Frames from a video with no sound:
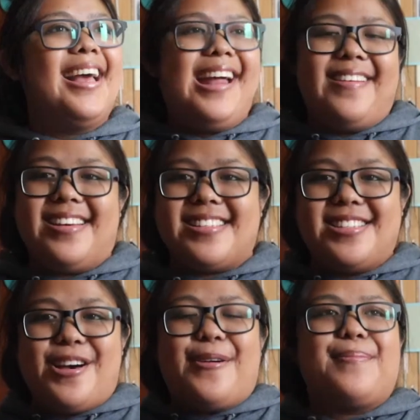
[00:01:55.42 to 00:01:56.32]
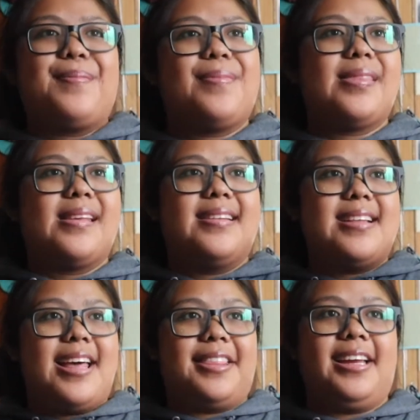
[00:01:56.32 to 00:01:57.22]
Anyway, so
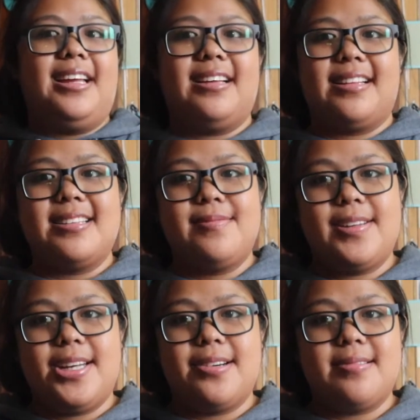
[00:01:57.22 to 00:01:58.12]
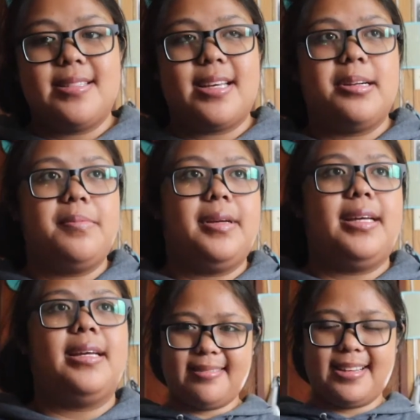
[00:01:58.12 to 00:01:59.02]
I think this video is gonna
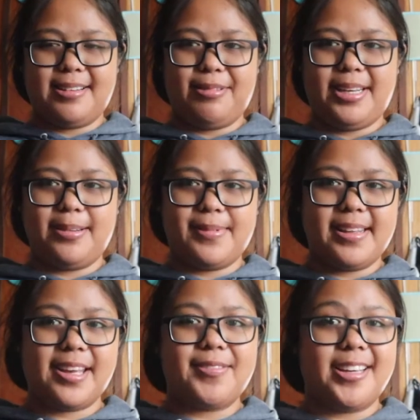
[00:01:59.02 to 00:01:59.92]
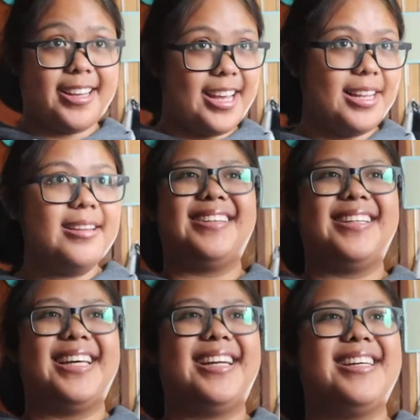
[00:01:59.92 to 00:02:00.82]
be a week in my life again. So
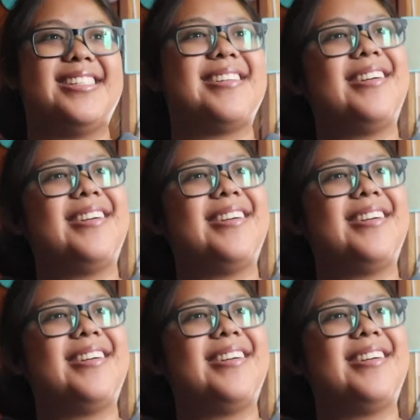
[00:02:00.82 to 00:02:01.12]
it is